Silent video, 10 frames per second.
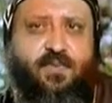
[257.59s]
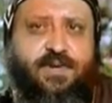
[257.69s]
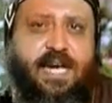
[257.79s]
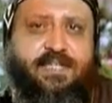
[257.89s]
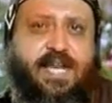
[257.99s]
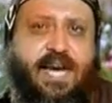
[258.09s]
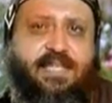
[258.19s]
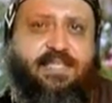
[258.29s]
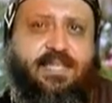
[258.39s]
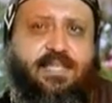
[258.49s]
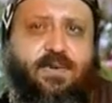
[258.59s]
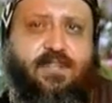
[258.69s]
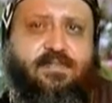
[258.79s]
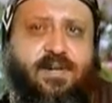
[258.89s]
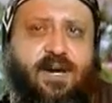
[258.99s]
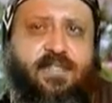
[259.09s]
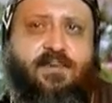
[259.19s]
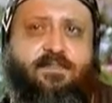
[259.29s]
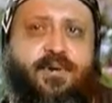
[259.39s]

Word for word: Without asking the will of God, the